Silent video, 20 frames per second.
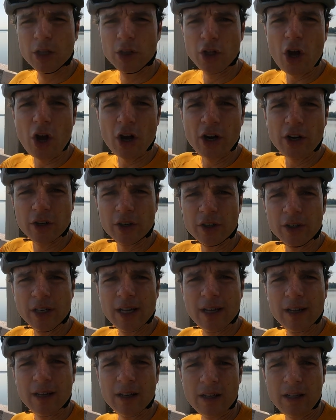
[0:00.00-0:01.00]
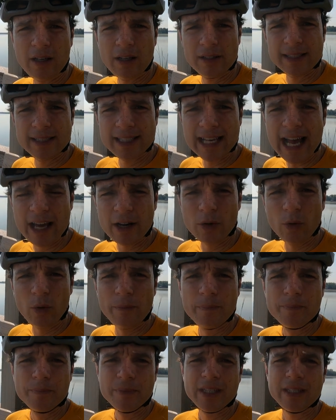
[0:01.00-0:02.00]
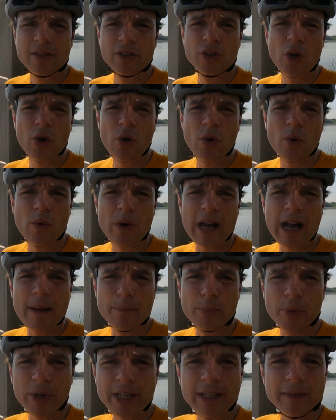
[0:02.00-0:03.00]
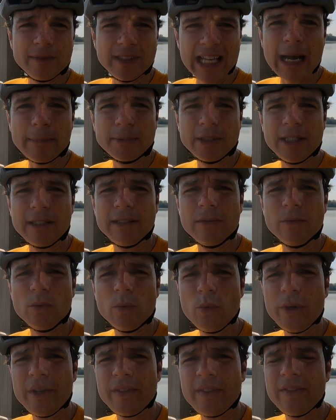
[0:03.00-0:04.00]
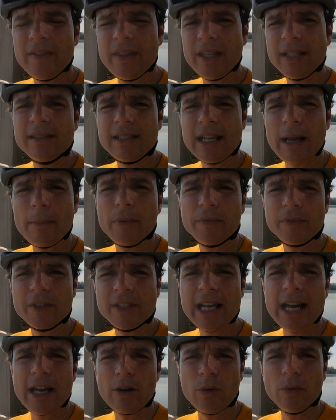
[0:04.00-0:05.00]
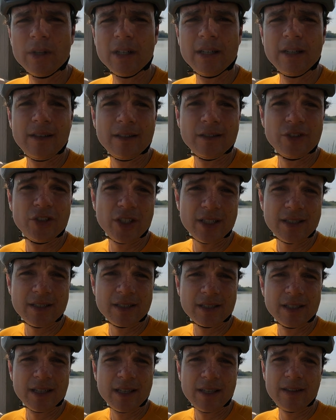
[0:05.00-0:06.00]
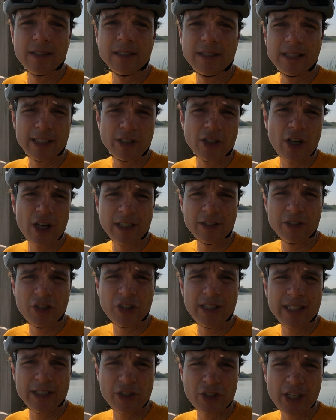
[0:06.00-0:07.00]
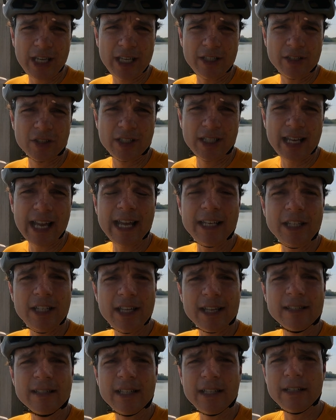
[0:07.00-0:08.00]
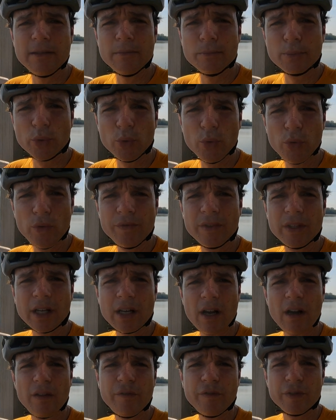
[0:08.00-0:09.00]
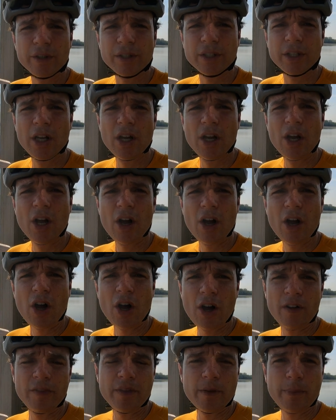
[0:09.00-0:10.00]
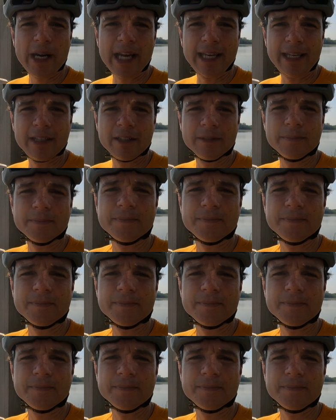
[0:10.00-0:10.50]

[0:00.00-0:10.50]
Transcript: longer uh, saddle, so I'm pretty adapted with this type of saddle. Just the technology that changed. And yes, it improved the comfort on the bike.